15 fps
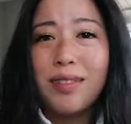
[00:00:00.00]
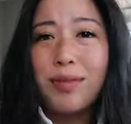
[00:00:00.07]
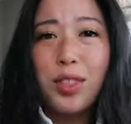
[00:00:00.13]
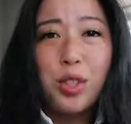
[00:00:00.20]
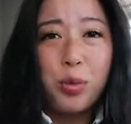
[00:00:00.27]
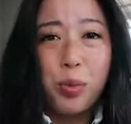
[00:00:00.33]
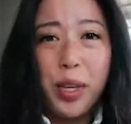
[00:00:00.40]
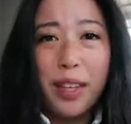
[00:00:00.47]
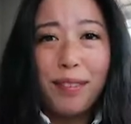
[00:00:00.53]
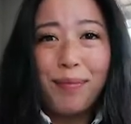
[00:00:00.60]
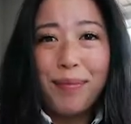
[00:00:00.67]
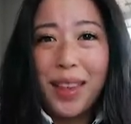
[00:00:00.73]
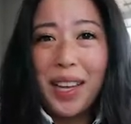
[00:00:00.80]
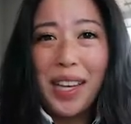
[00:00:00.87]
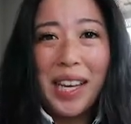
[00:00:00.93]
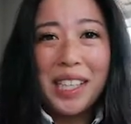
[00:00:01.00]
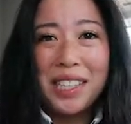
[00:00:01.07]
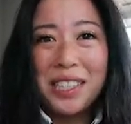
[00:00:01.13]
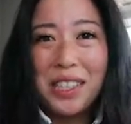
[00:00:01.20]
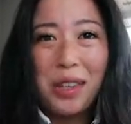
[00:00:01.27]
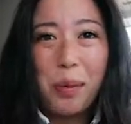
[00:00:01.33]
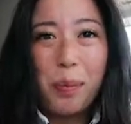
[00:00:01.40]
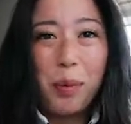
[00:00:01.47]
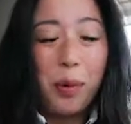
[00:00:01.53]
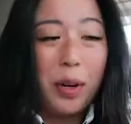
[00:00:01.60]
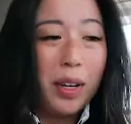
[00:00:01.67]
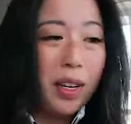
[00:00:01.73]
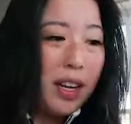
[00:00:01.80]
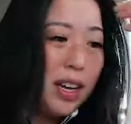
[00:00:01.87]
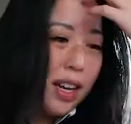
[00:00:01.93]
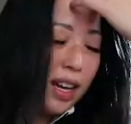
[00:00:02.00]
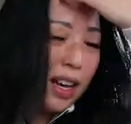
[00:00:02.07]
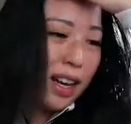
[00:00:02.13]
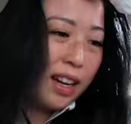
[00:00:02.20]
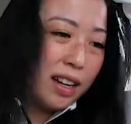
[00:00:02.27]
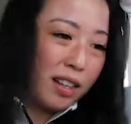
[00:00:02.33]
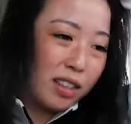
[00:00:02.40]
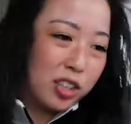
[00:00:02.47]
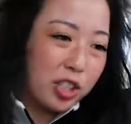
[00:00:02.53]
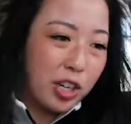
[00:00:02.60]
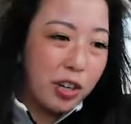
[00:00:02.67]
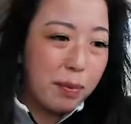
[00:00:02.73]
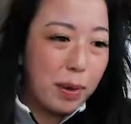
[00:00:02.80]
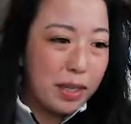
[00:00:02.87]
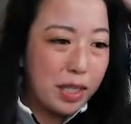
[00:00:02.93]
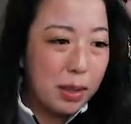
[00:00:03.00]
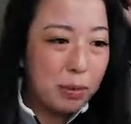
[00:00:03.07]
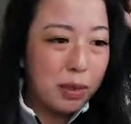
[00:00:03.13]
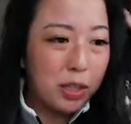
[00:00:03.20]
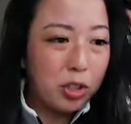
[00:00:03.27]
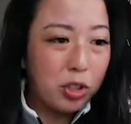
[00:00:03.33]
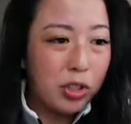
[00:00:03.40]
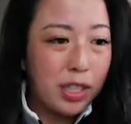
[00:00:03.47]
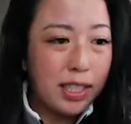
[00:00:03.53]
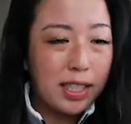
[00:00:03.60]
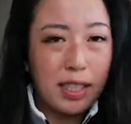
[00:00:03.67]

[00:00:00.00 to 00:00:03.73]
sweet, and gets to the point, and sharing my tips and tricks.